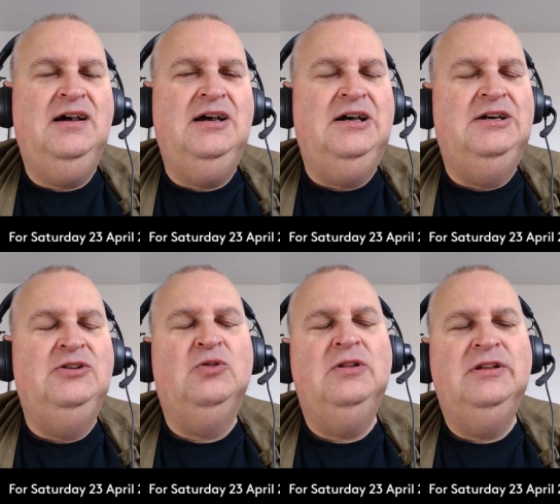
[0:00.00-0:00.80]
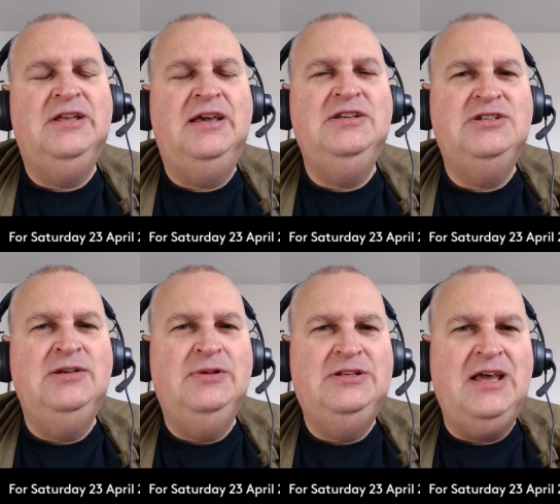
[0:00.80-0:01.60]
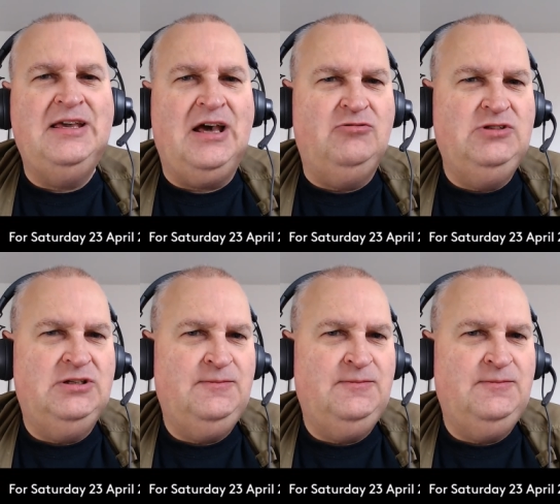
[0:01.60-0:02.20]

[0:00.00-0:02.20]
And all the days seem a day out.